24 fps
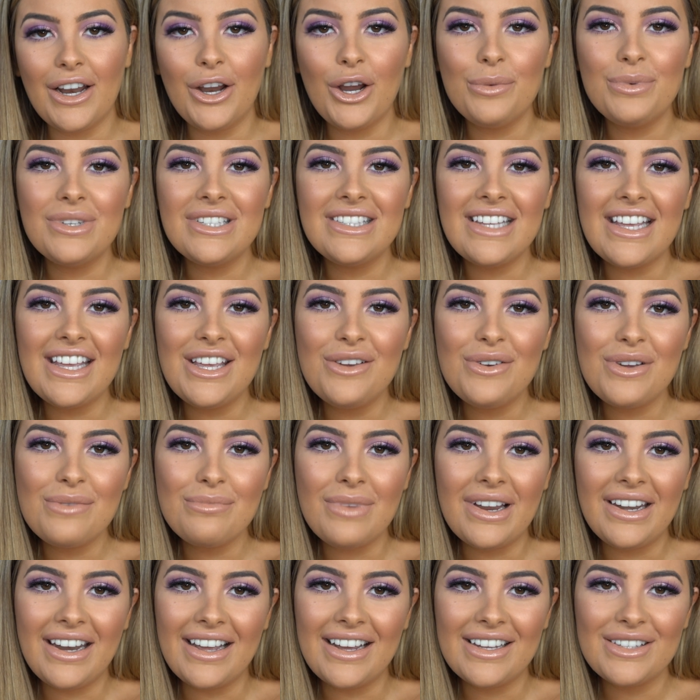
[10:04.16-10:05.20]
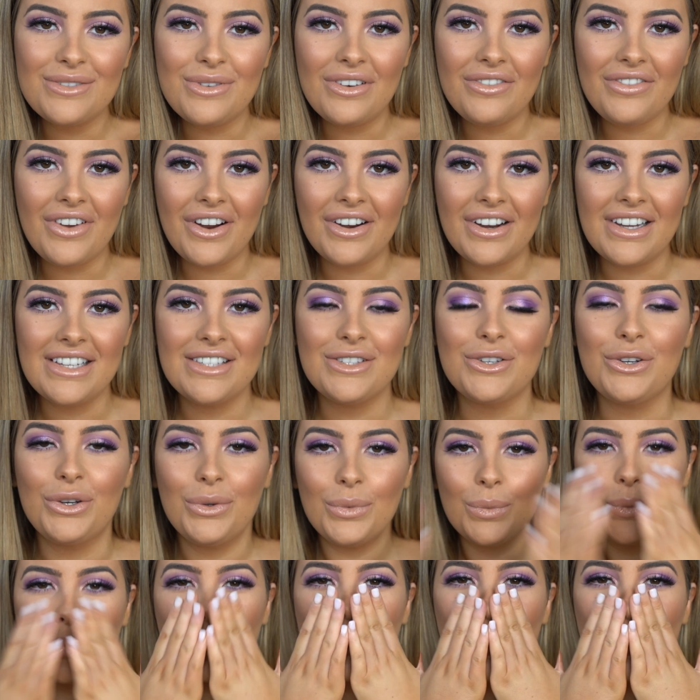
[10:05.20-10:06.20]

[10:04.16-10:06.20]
hope to see you in my next one very soon.